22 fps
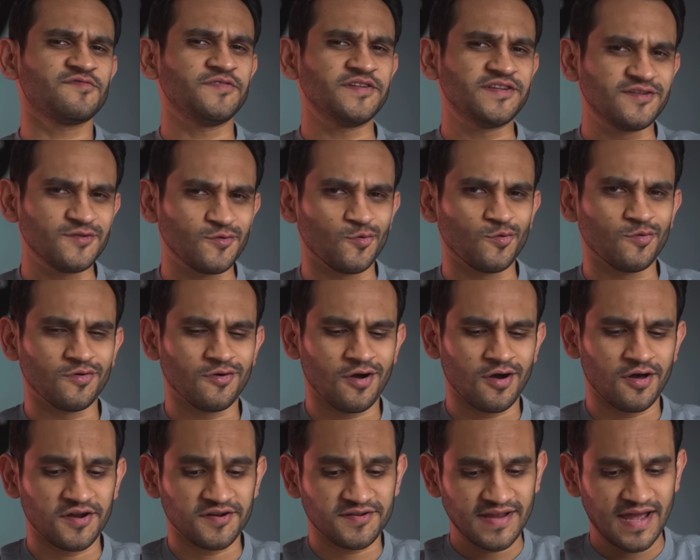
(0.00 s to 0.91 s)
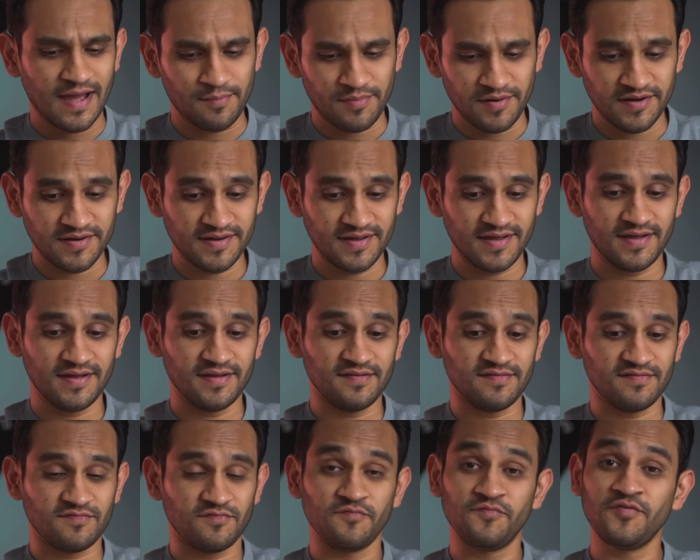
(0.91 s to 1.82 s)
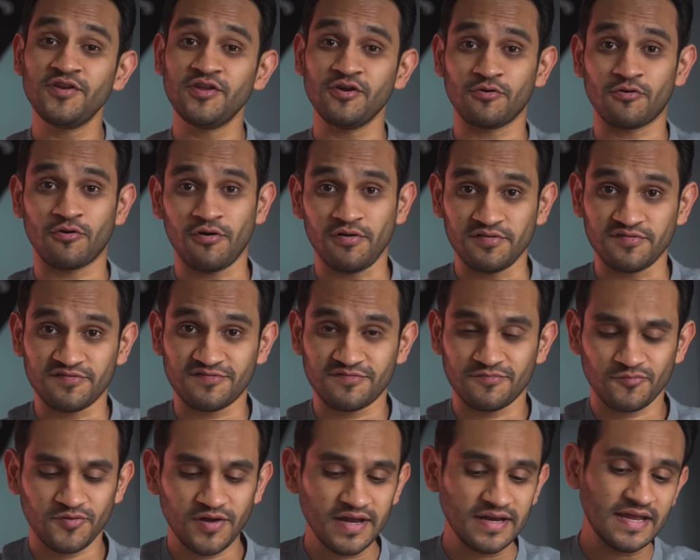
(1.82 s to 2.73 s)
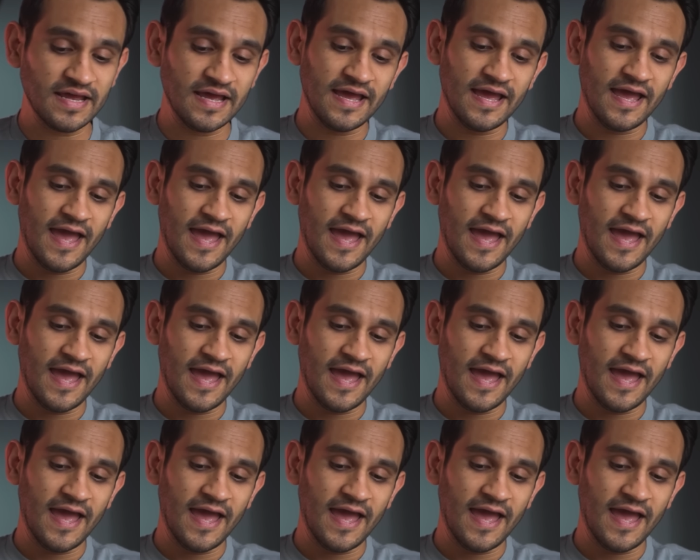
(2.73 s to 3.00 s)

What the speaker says: we do on a tablet is video calls, right?